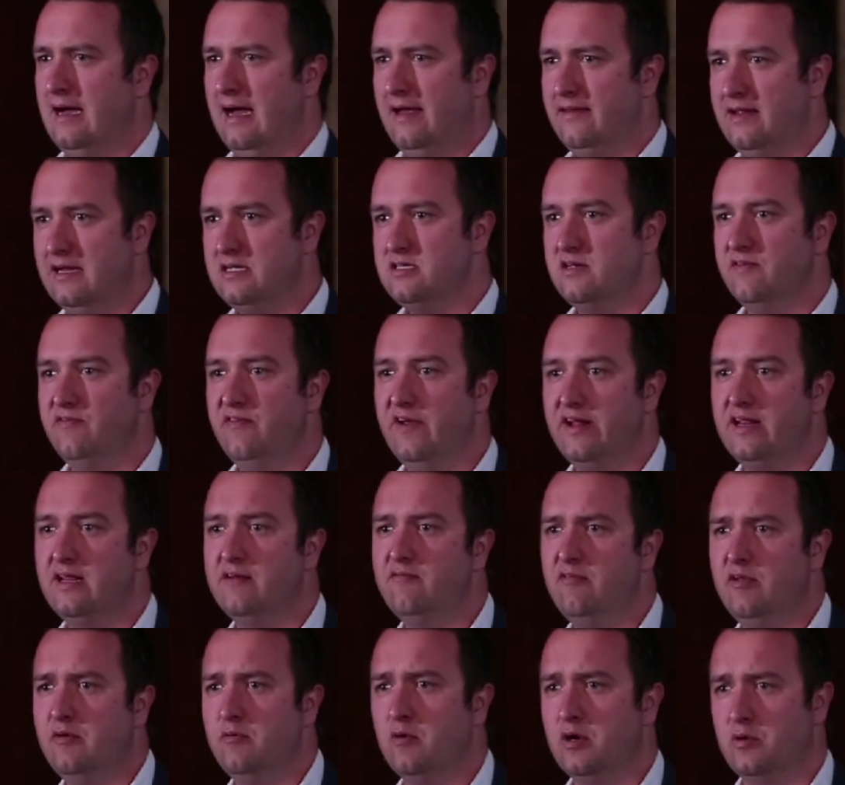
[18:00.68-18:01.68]
And that's
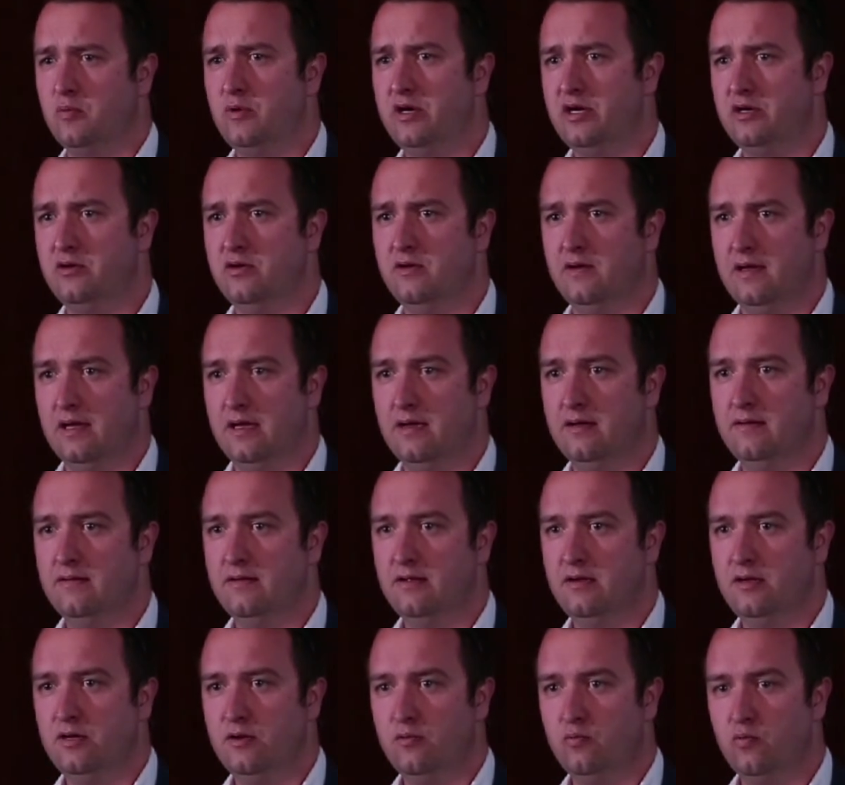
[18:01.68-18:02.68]
effectively what we're doing.
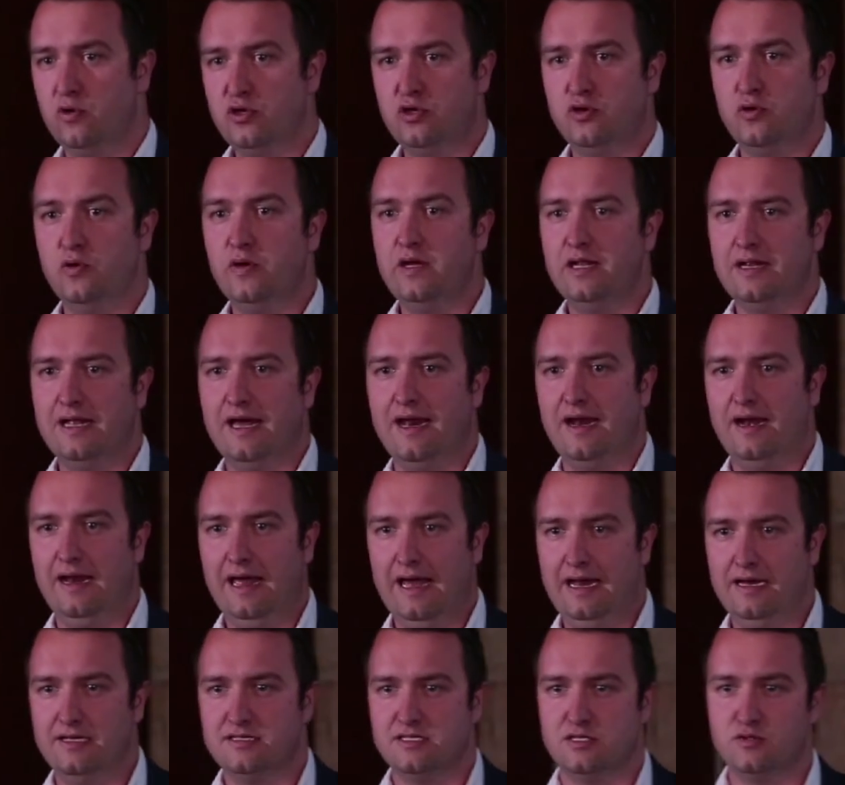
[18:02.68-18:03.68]
We're doing that
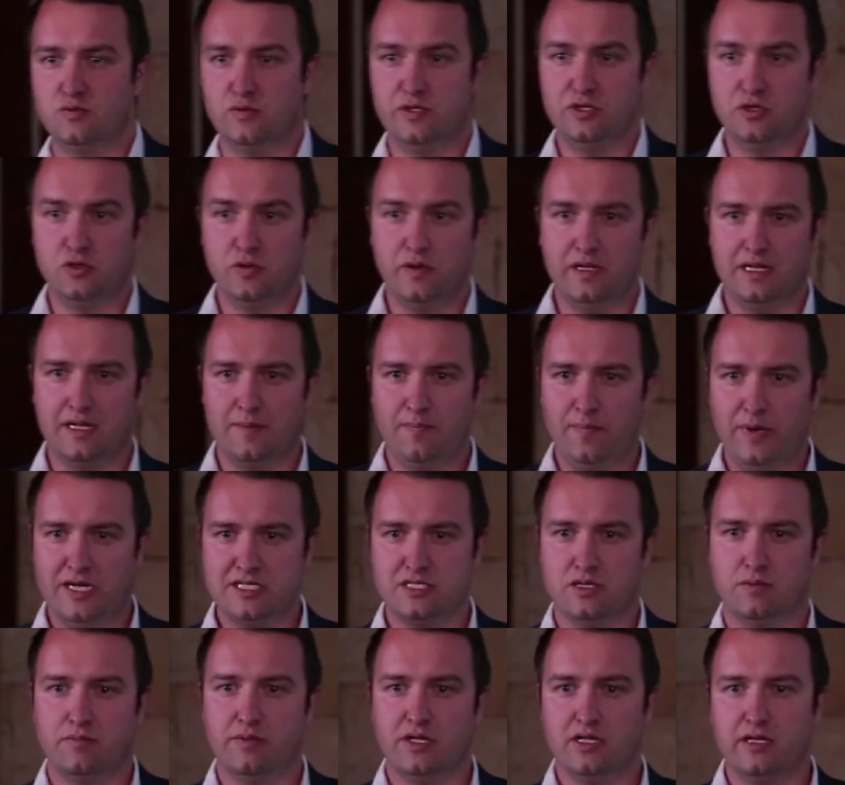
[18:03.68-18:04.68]
analysis. We're doing the
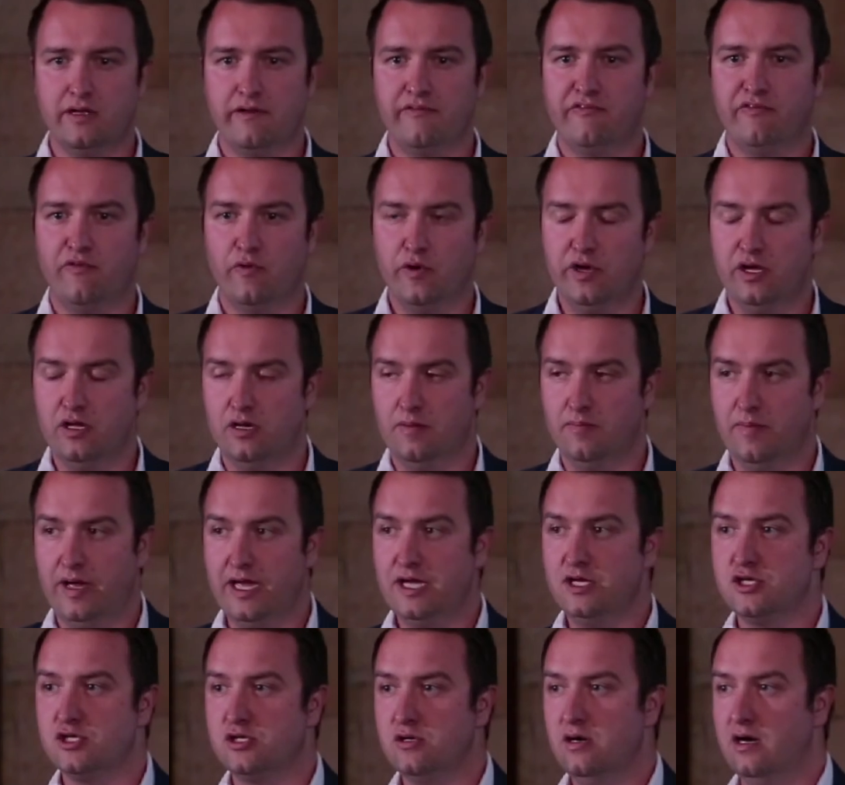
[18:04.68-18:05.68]
puzzle building for you to
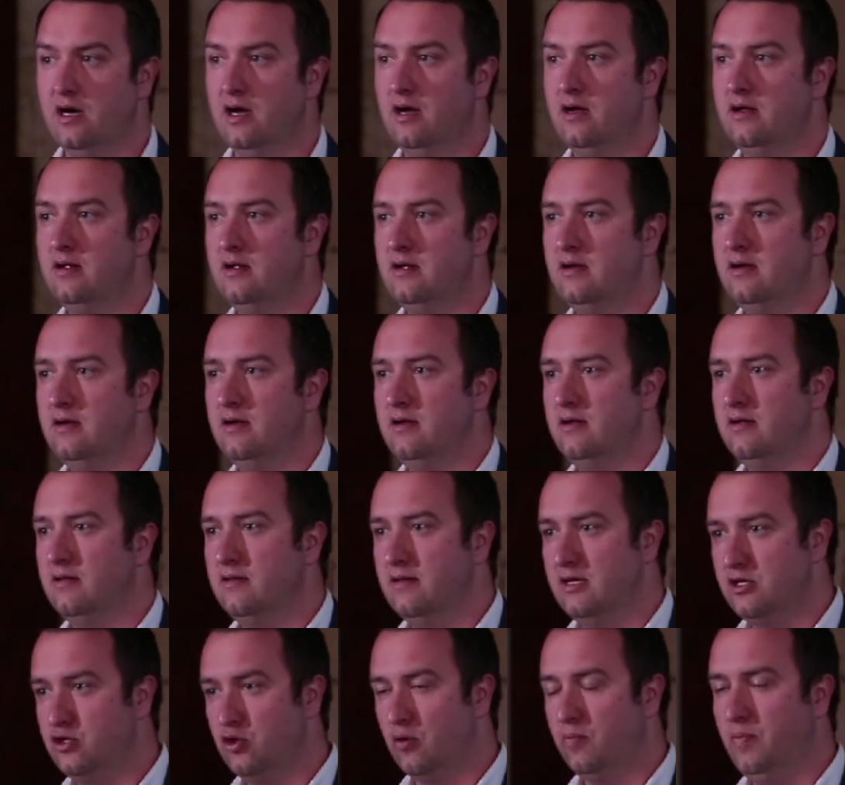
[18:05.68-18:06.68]
make sure
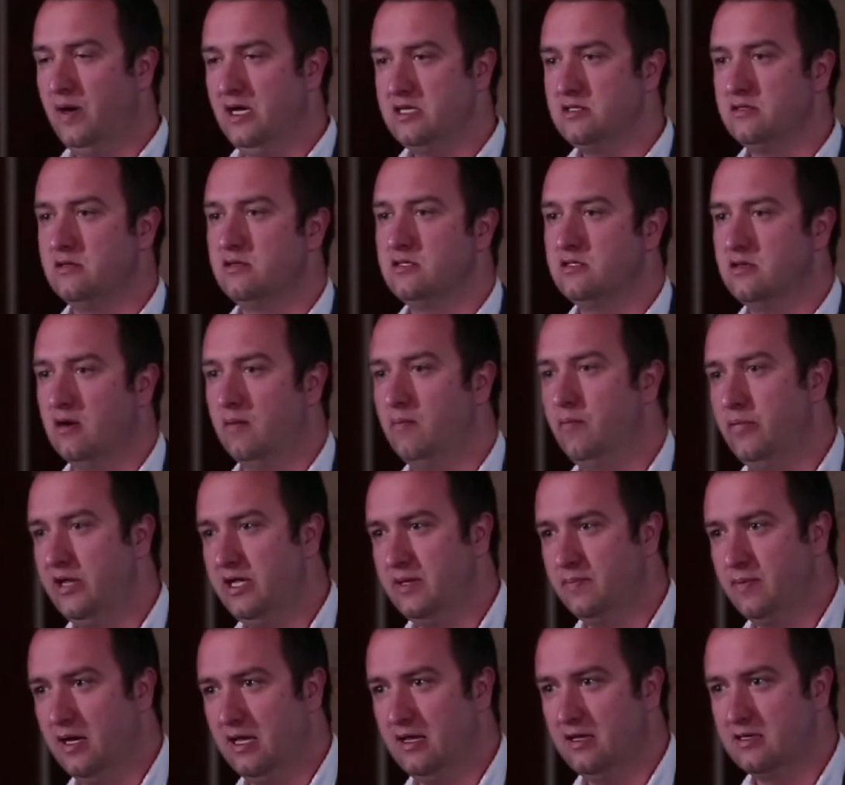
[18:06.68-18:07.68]
that your puzzle is
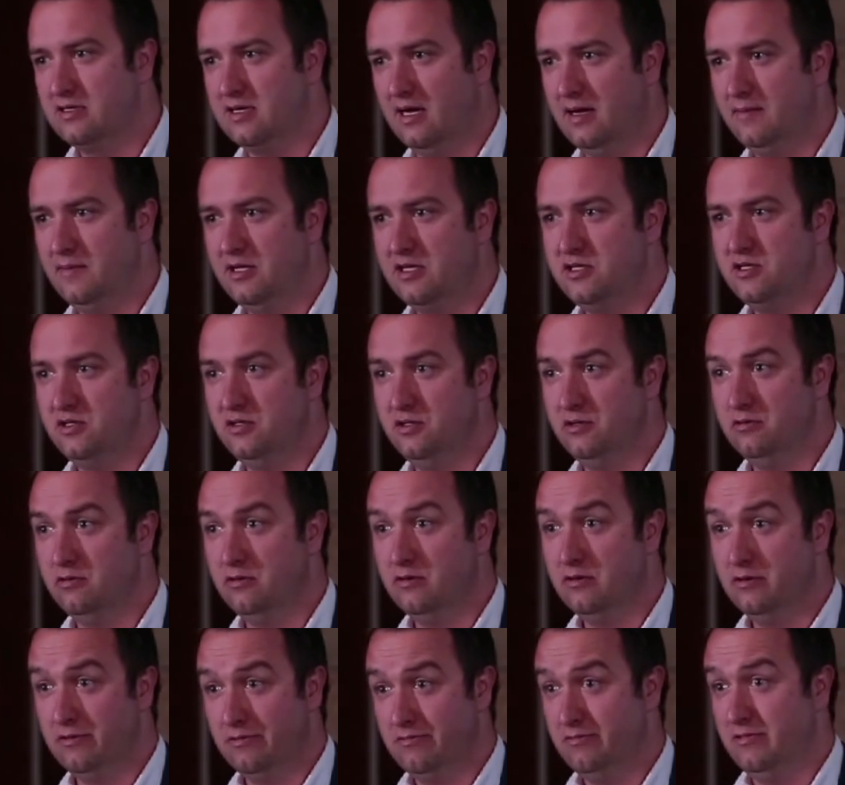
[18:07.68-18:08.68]
complete by the time that
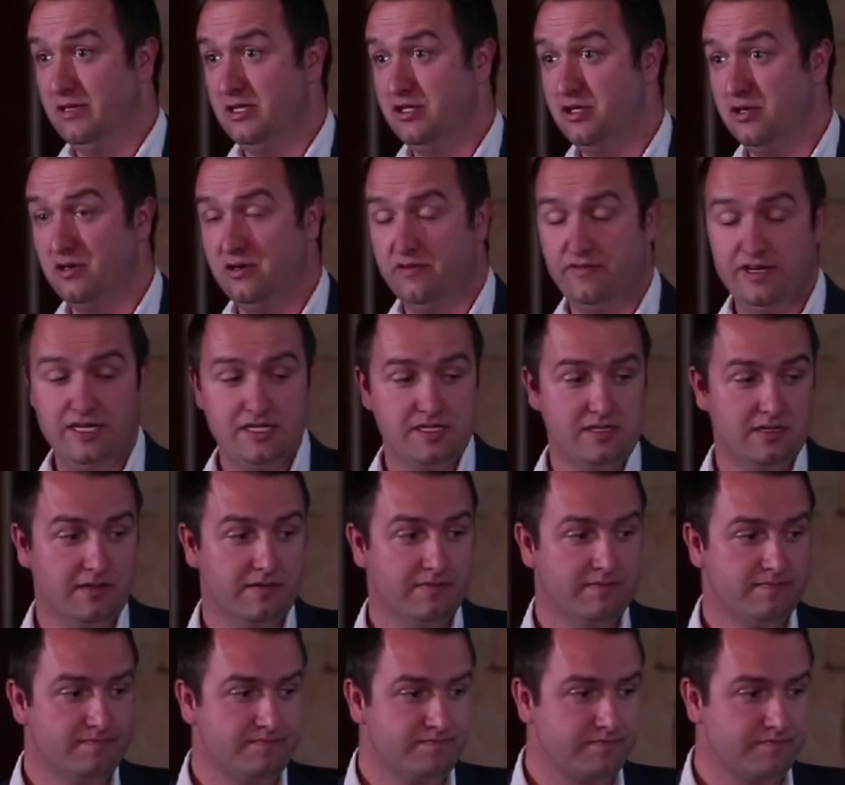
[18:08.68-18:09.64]
you're invested.